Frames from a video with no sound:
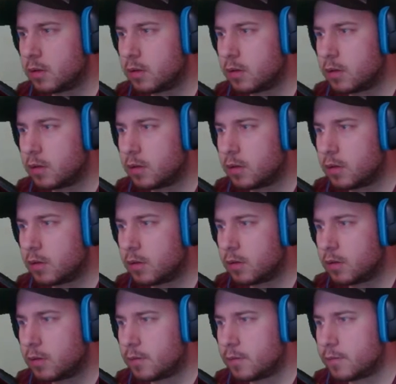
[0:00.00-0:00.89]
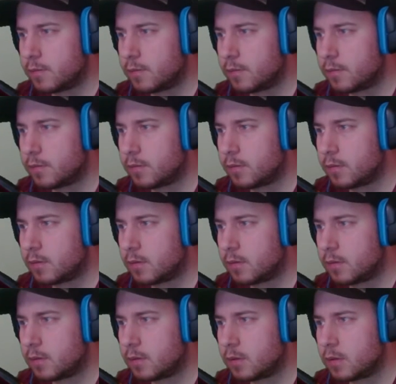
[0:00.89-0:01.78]

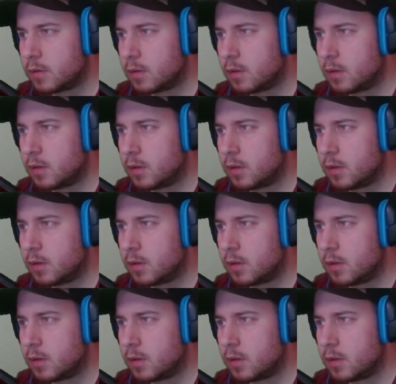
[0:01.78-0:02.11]
(silence)